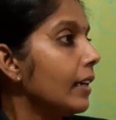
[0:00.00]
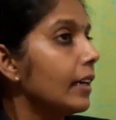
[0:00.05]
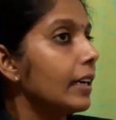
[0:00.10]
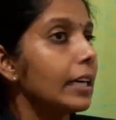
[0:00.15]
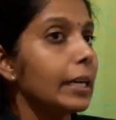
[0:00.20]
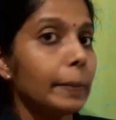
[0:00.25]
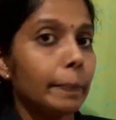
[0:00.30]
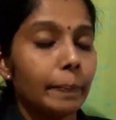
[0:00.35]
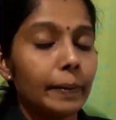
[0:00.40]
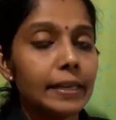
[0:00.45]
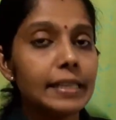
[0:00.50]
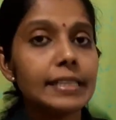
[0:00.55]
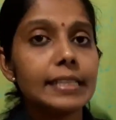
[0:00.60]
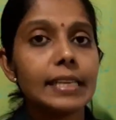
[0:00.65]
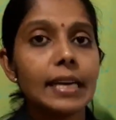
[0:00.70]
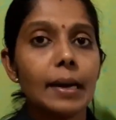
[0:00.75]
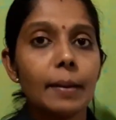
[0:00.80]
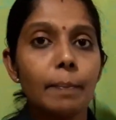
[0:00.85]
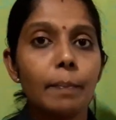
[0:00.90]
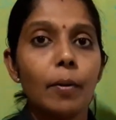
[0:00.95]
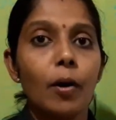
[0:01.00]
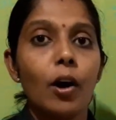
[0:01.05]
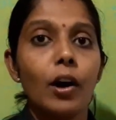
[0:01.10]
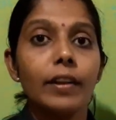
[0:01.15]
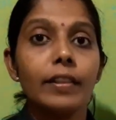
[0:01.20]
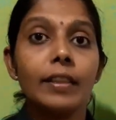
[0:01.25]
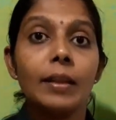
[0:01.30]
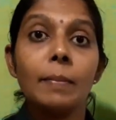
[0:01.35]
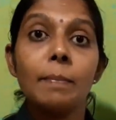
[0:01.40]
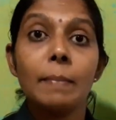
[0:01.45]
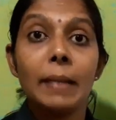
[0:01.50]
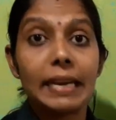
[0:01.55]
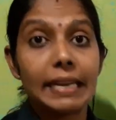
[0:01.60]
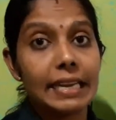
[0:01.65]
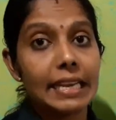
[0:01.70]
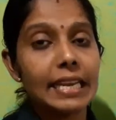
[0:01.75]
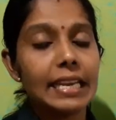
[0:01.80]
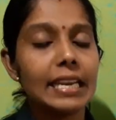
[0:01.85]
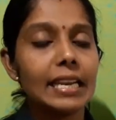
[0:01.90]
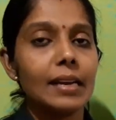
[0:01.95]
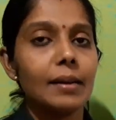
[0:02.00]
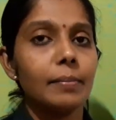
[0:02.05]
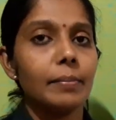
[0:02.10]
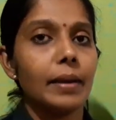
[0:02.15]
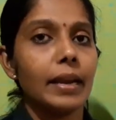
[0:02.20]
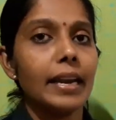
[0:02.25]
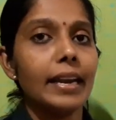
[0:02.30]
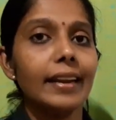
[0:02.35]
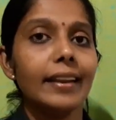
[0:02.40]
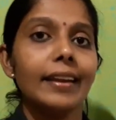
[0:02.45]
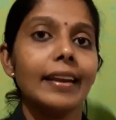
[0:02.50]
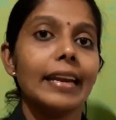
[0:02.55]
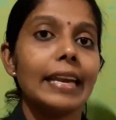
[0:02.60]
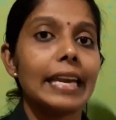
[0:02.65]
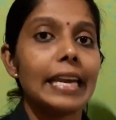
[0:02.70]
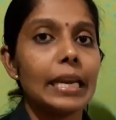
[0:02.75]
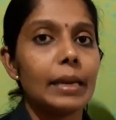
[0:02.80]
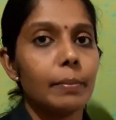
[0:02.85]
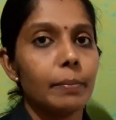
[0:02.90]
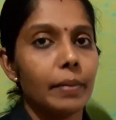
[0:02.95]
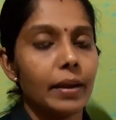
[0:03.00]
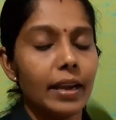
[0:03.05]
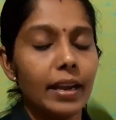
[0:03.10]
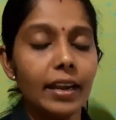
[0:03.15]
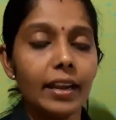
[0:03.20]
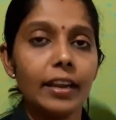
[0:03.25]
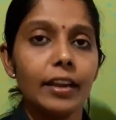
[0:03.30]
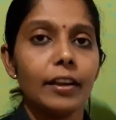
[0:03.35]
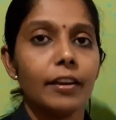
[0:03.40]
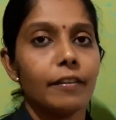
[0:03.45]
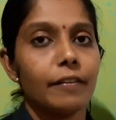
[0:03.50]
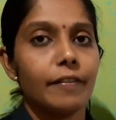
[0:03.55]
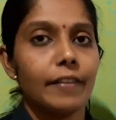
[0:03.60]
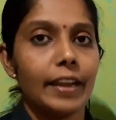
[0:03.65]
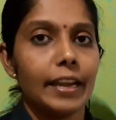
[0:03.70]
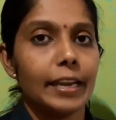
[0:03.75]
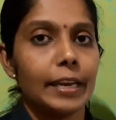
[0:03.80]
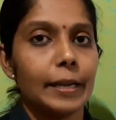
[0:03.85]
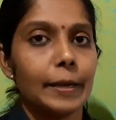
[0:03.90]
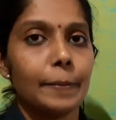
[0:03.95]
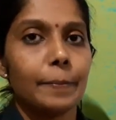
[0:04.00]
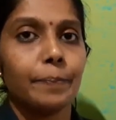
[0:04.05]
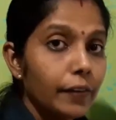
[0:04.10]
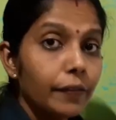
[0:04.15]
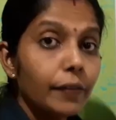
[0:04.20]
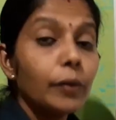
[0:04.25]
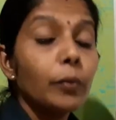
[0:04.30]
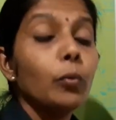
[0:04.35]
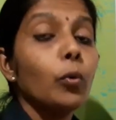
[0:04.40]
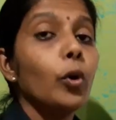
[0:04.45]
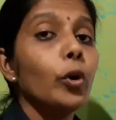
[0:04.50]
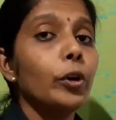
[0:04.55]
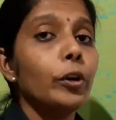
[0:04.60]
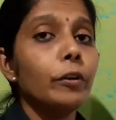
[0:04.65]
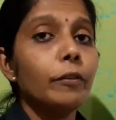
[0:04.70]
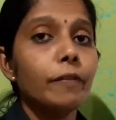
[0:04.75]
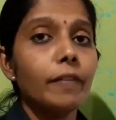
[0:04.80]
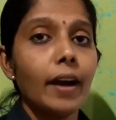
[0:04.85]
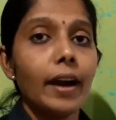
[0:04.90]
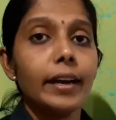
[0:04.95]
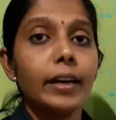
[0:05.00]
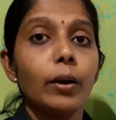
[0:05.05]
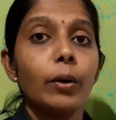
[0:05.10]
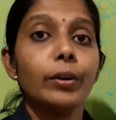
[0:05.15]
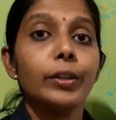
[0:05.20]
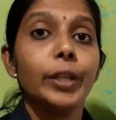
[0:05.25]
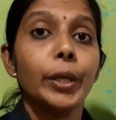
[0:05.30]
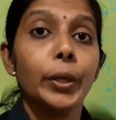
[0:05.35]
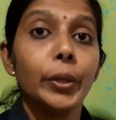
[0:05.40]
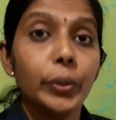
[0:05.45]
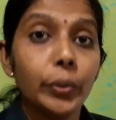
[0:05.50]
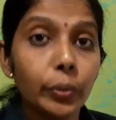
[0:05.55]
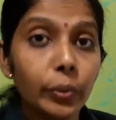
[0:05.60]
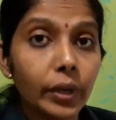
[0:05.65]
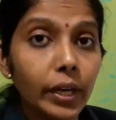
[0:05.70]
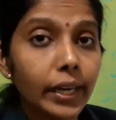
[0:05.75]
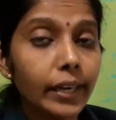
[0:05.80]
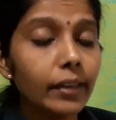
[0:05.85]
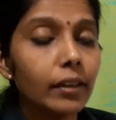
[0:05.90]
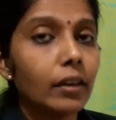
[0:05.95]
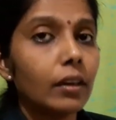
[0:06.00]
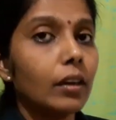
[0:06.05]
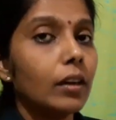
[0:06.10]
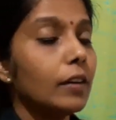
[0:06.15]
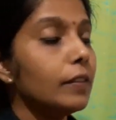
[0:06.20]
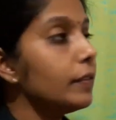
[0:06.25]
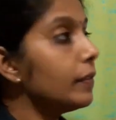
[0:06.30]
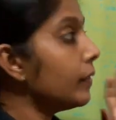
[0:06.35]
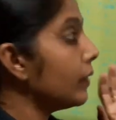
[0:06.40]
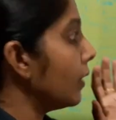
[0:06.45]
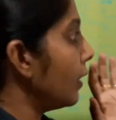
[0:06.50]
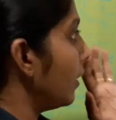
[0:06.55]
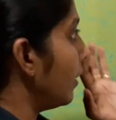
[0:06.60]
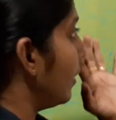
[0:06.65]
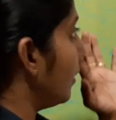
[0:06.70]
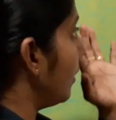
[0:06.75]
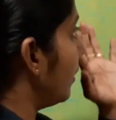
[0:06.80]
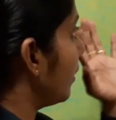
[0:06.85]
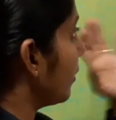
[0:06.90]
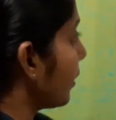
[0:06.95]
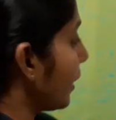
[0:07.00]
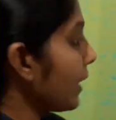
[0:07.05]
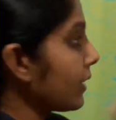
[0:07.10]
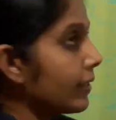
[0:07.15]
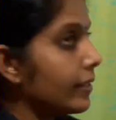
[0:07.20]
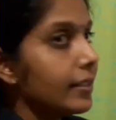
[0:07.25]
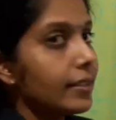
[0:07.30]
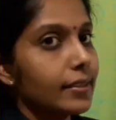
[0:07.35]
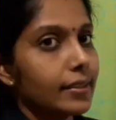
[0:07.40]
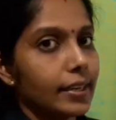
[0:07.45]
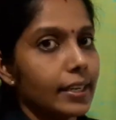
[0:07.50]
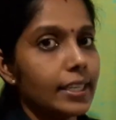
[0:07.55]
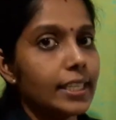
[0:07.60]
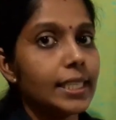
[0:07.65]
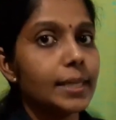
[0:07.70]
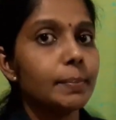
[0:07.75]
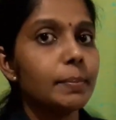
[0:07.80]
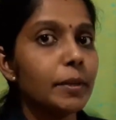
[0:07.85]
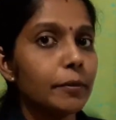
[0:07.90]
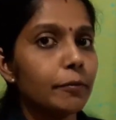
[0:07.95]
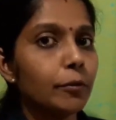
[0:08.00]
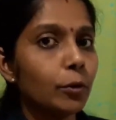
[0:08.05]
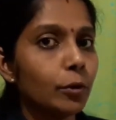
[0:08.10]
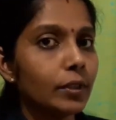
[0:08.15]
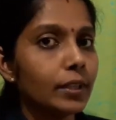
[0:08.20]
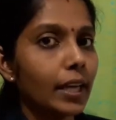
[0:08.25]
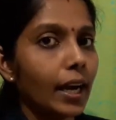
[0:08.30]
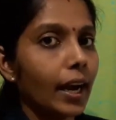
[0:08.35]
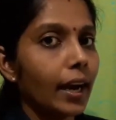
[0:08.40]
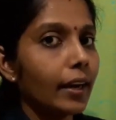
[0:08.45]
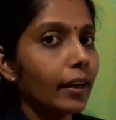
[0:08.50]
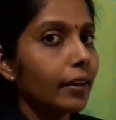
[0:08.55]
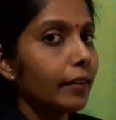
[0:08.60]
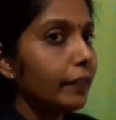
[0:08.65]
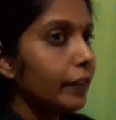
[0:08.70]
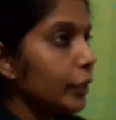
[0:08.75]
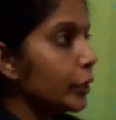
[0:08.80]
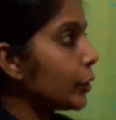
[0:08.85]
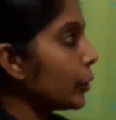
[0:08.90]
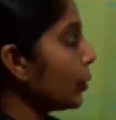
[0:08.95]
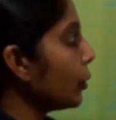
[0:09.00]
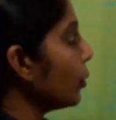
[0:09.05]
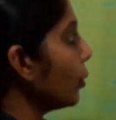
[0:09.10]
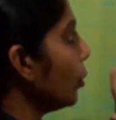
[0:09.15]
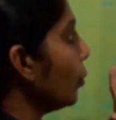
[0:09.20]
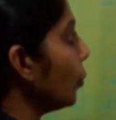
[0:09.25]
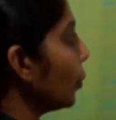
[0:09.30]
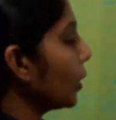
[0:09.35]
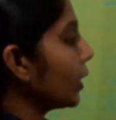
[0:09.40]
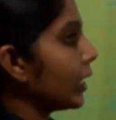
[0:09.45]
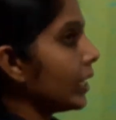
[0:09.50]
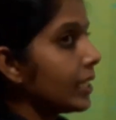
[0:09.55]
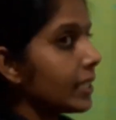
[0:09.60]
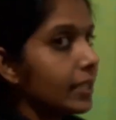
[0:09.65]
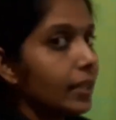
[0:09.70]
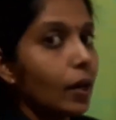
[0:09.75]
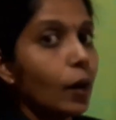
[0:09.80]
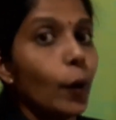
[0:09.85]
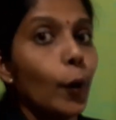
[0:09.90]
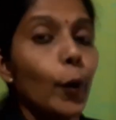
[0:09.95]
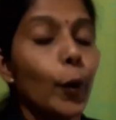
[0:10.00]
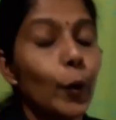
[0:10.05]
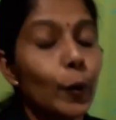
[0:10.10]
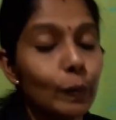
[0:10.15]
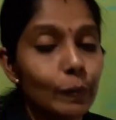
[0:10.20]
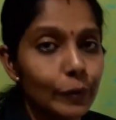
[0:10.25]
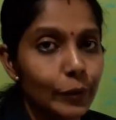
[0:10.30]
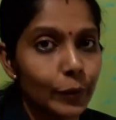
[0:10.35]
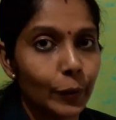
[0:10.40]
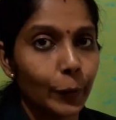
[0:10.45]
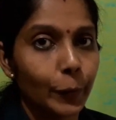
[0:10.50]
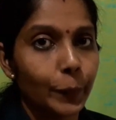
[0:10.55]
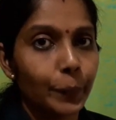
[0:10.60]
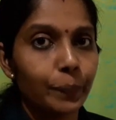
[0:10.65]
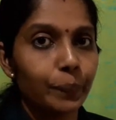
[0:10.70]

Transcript: Depends upon the material made, it may vary. If you want to find out the unit of resistance, before that we should know what is Ohm's law.